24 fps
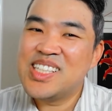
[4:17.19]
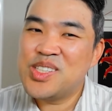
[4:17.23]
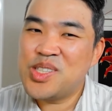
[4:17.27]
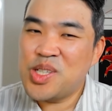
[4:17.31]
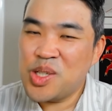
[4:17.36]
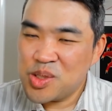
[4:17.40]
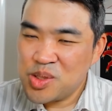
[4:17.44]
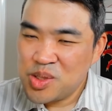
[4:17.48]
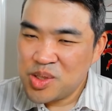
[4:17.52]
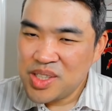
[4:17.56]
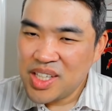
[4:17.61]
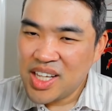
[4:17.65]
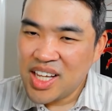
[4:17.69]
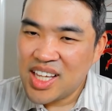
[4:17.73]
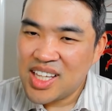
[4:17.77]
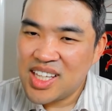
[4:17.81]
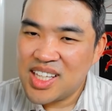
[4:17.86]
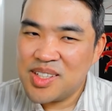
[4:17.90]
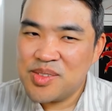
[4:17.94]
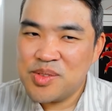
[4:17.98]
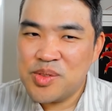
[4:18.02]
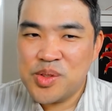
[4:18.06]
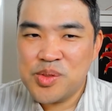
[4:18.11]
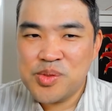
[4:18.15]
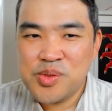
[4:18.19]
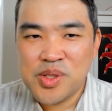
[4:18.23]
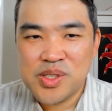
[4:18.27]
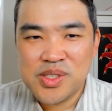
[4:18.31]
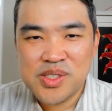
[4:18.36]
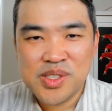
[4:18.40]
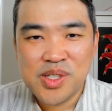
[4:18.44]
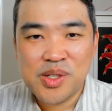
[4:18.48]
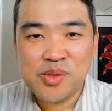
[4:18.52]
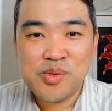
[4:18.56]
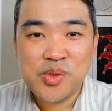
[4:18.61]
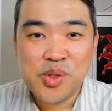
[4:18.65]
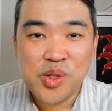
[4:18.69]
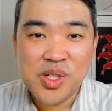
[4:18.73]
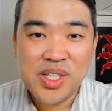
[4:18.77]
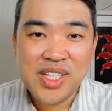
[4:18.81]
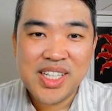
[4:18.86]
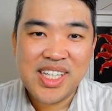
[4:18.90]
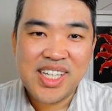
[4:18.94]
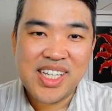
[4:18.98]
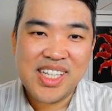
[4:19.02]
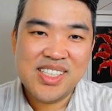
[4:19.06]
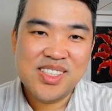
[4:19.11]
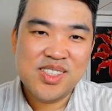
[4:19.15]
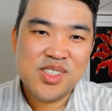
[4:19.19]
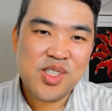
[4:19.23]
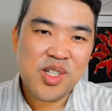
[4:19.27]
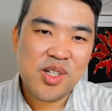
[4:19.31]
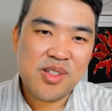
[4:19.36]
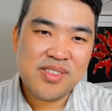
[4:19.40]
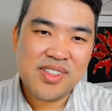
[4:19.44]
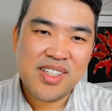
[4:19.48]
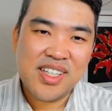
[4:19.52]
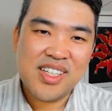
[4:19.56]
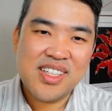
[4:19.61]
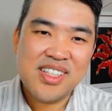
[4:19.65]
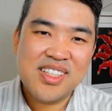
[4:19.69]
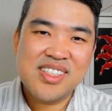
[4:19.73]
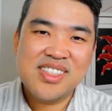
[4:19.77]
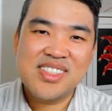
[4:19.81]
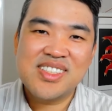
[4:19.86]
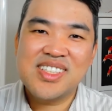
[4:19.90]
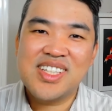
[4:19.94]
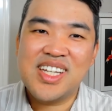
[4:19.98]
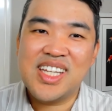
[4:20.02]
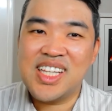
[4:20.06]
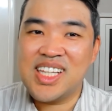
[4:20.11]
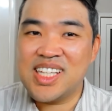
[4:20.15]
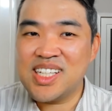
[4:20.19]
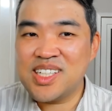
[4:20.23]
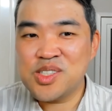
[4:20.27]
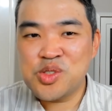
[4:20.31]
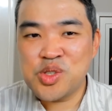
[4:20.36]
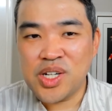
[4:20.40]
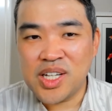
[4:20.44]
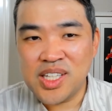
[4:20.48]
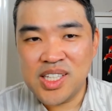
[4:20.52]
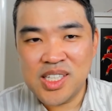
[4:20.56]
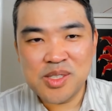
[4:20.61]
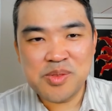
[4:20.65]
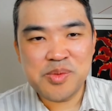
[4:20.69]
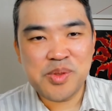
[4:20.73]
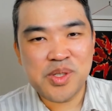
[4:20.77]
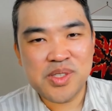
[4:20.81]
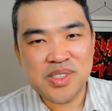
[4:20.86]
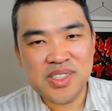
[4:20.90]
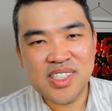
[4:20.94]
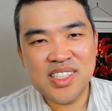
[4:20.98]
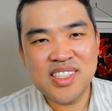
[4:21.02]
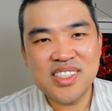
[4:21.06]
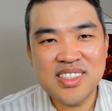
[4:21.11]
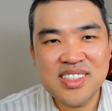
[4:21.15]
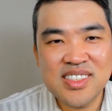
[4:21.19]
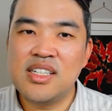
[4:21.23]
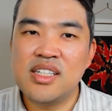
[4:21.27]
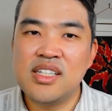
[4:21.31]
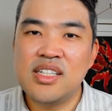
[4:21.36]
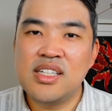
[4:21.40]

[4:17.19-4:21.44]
Don't do that if you want to avoid insulting another Chinese person.